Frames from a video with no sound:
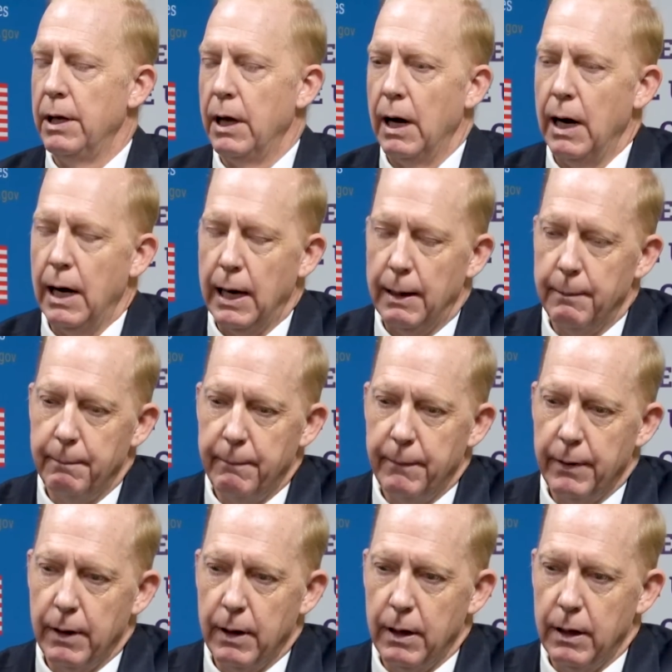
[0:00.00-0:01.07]

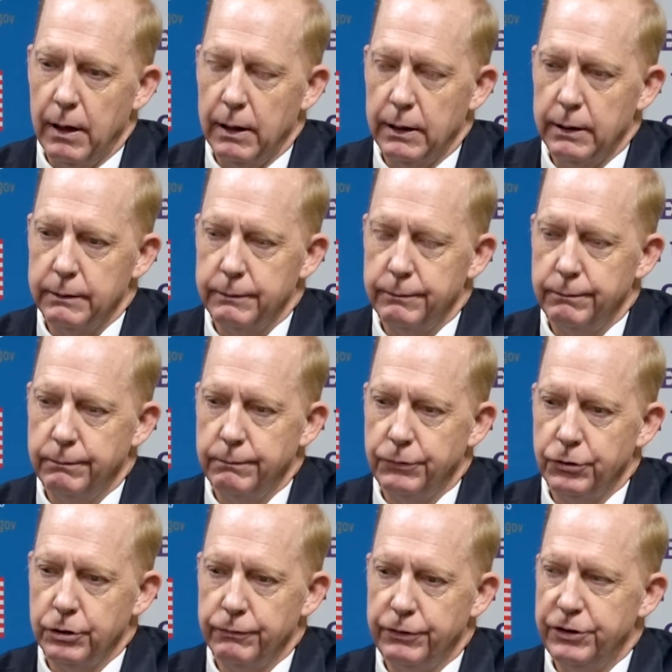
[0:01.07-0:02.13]
sort of